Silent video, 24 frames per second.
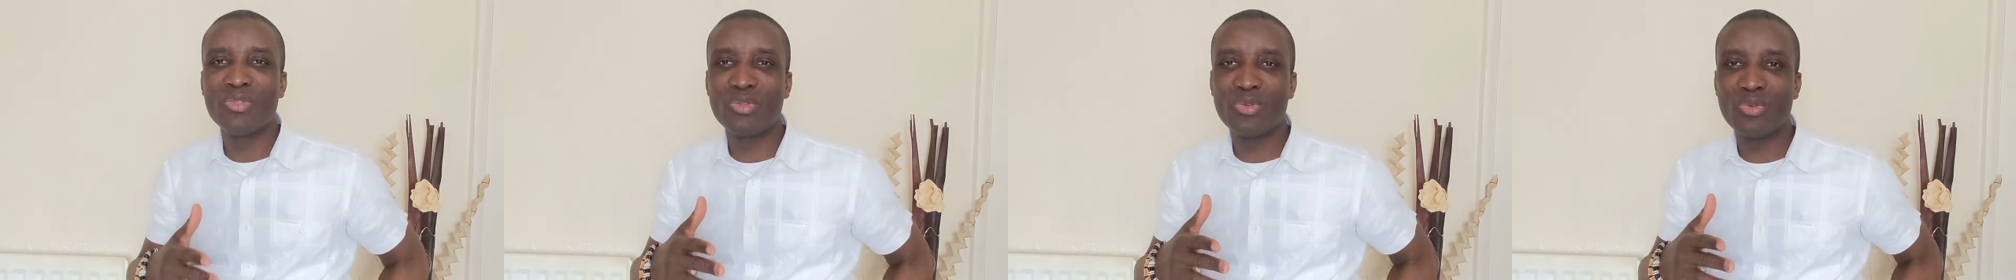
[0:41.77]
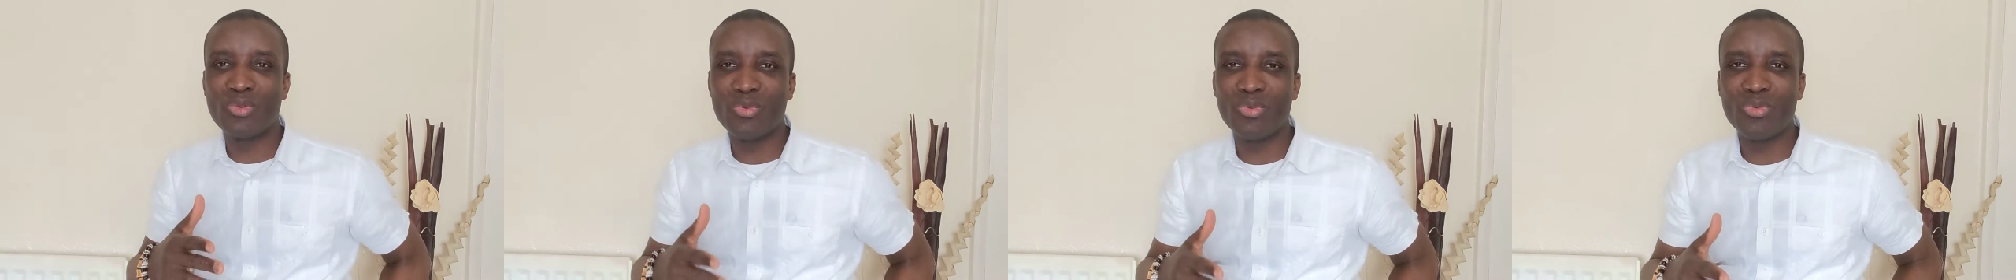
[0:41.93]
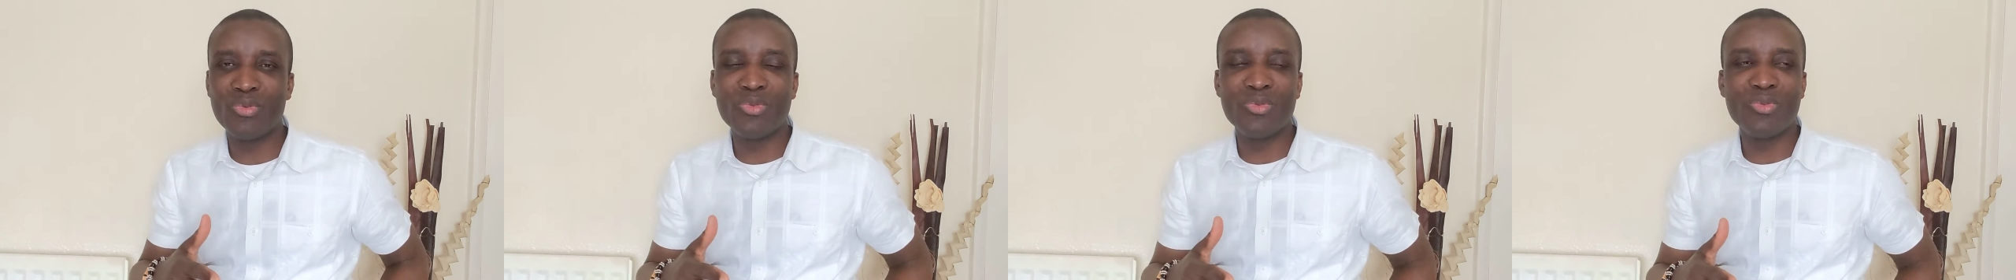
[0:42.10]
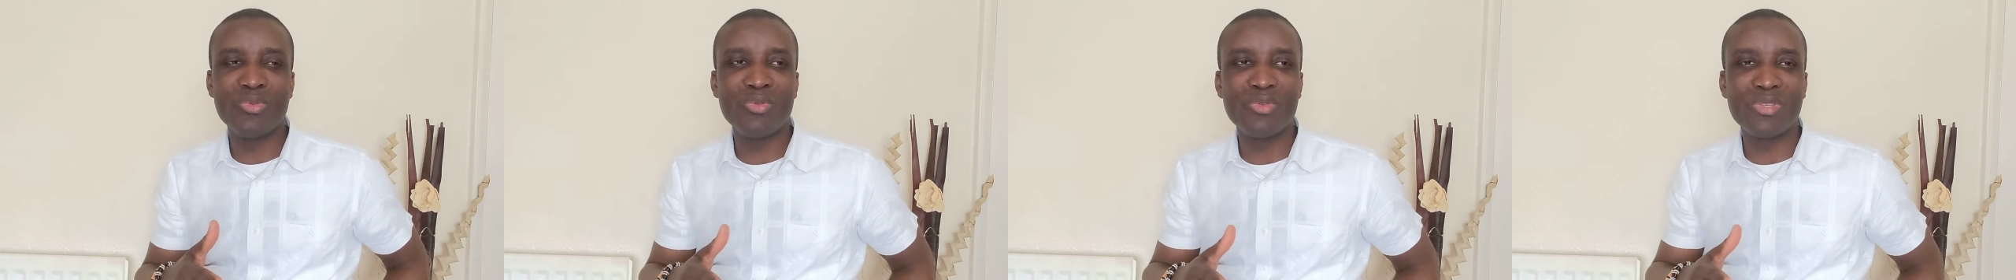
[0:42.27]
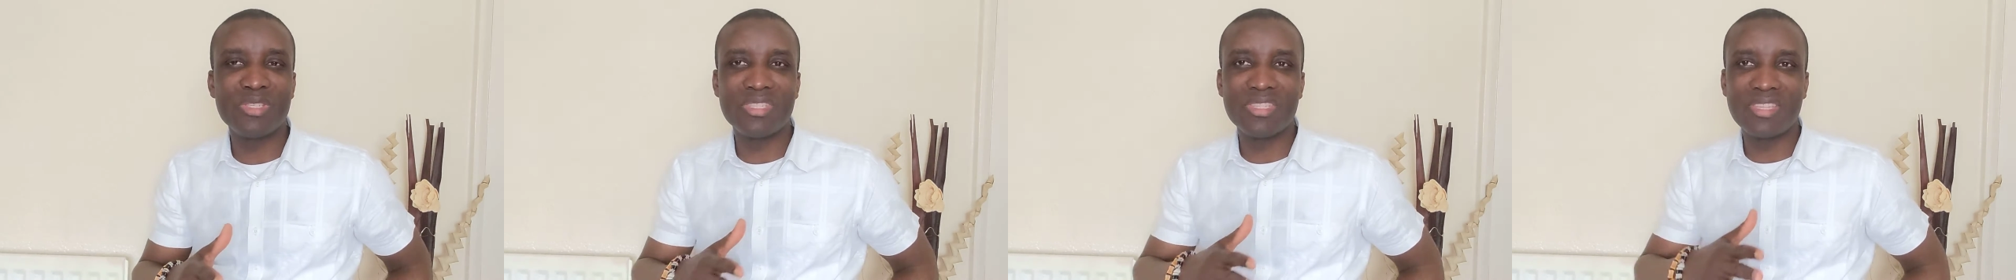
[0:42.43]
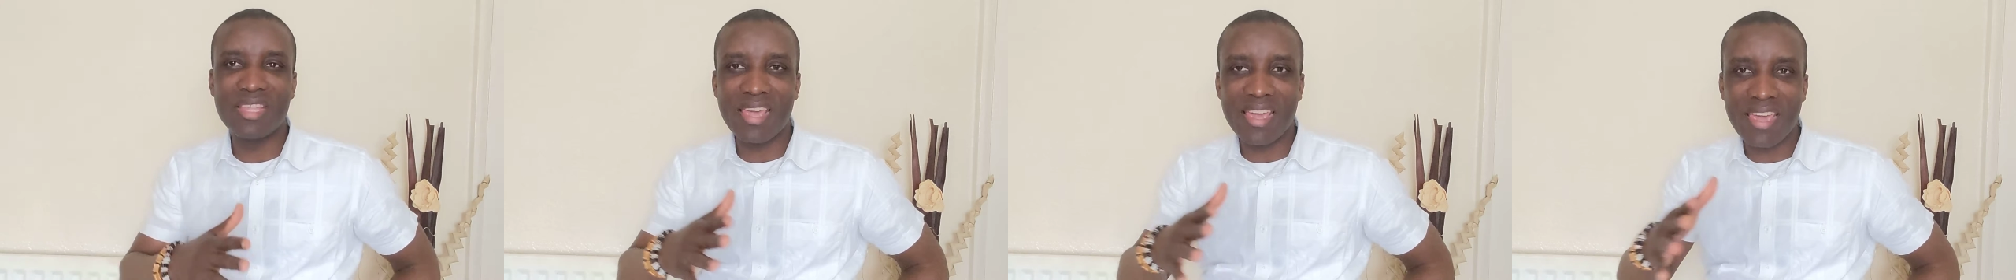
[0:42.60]
to
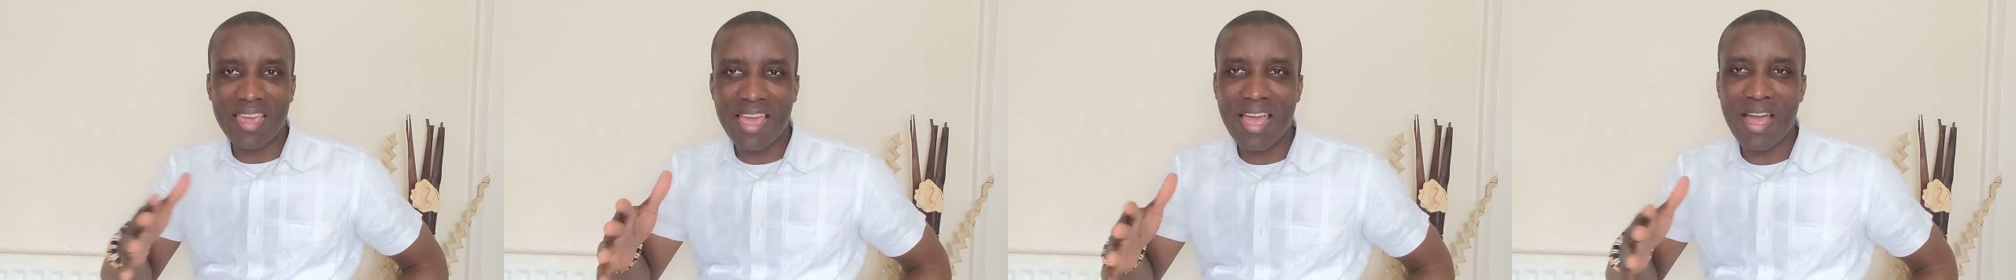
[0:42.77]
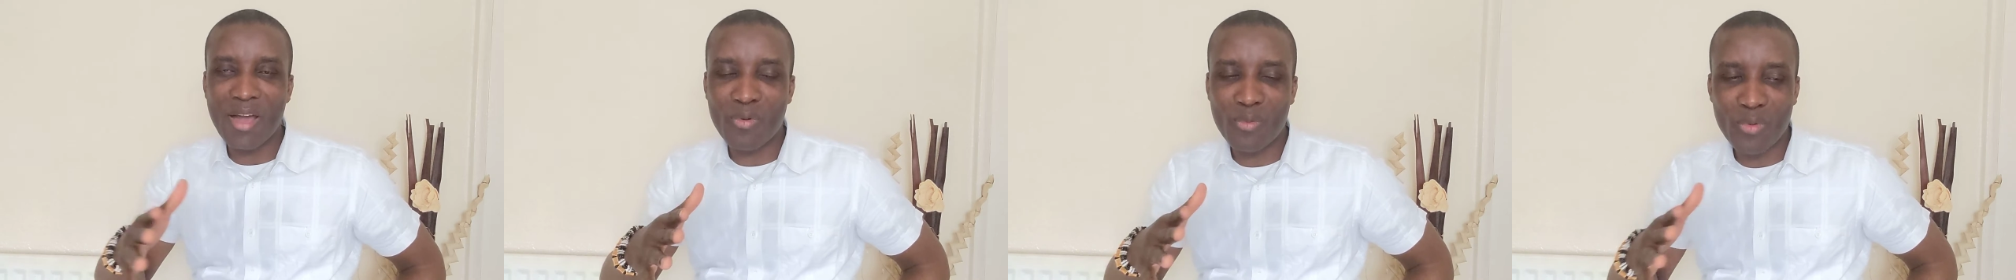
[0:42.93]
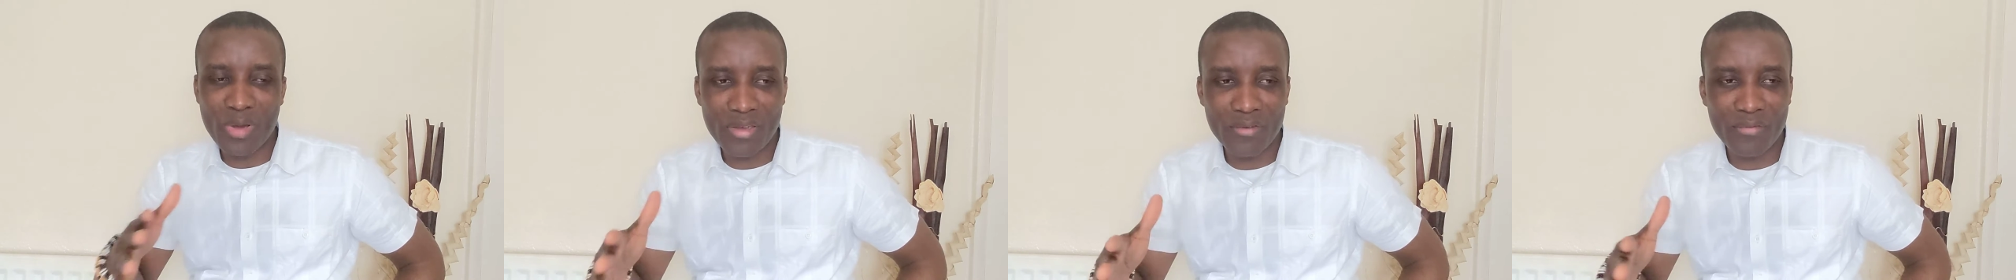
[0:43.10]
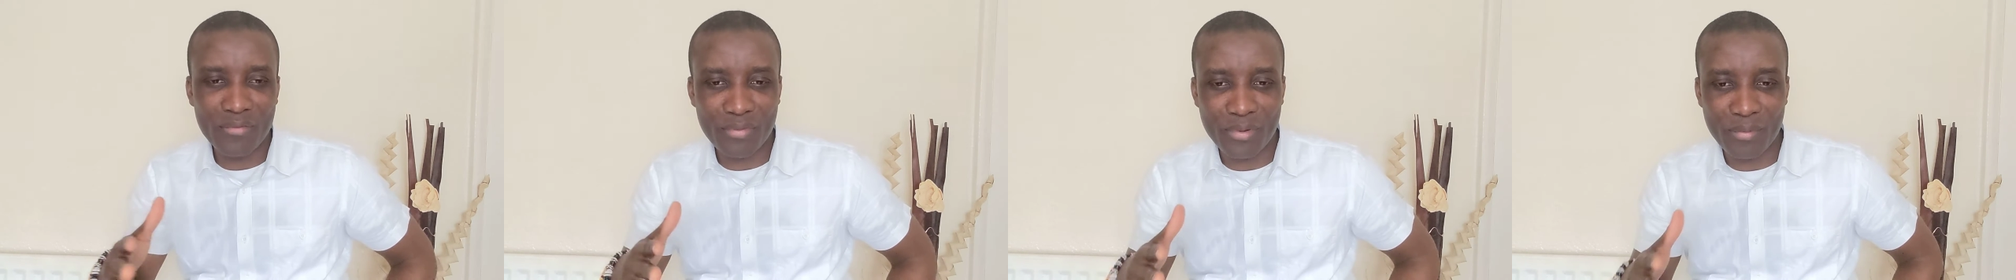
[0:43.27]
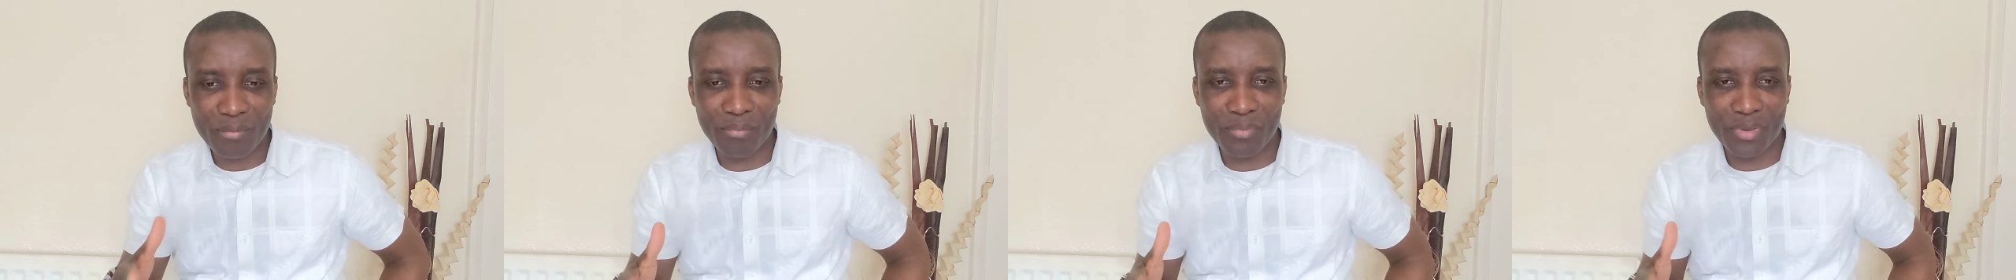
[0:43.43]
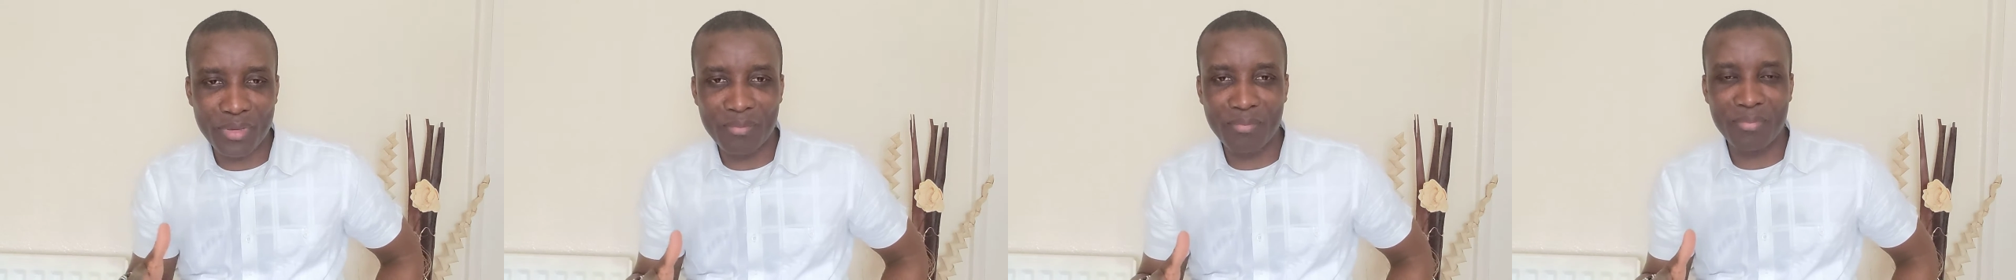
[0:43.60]
stay away
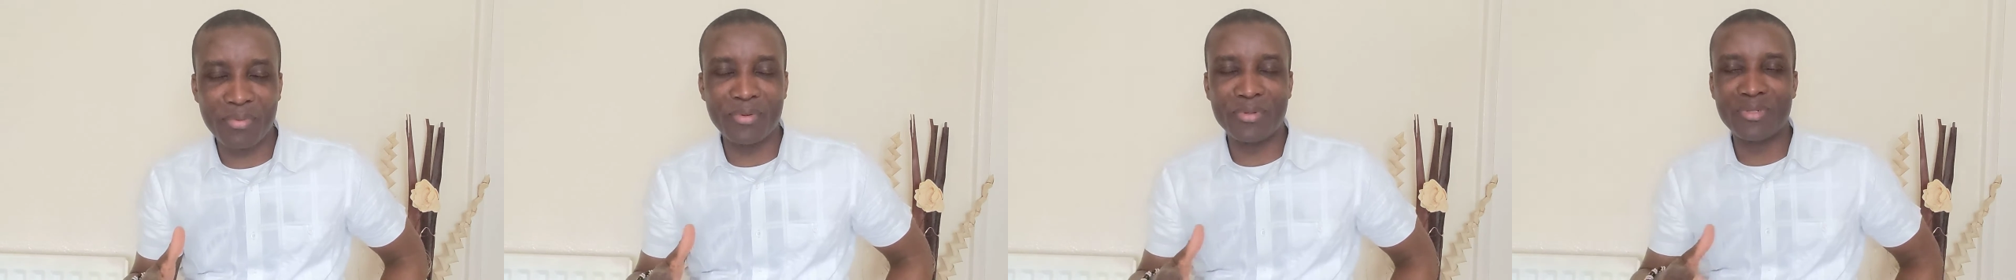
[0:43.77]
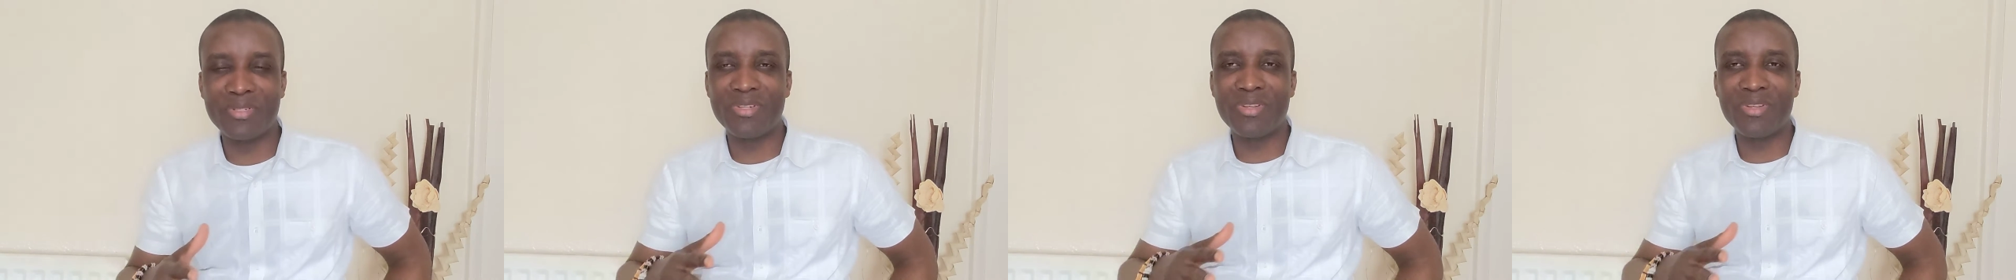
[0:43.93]
from people.